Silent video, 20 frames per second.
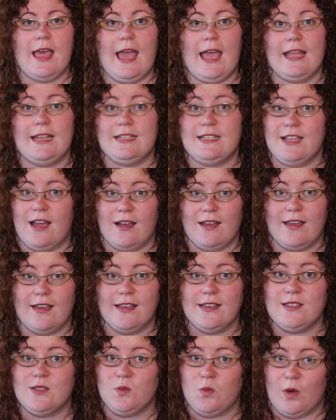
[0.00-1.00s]
and
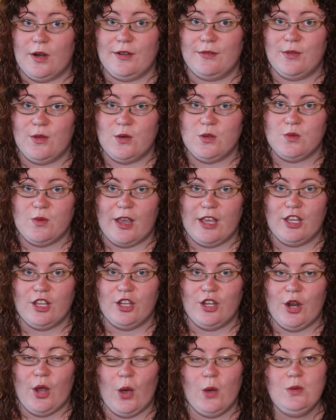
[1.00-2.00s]
Yucca is one of those
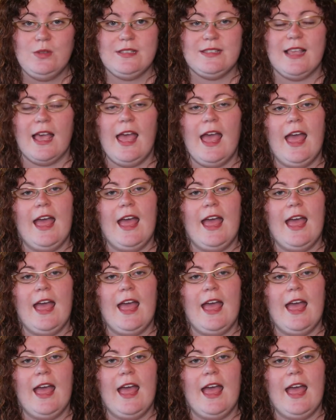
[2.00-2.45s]
regular hosts.